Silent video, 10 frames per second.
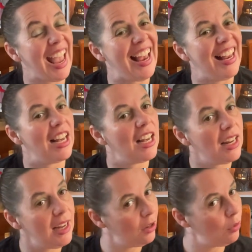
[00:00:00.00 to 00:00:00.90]
a
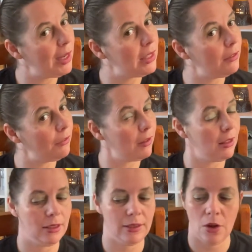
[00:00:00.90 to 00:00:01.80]
little bit different
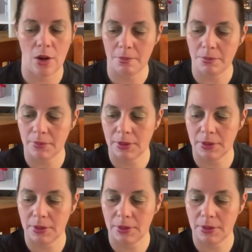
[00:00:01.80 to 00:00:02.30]
this time.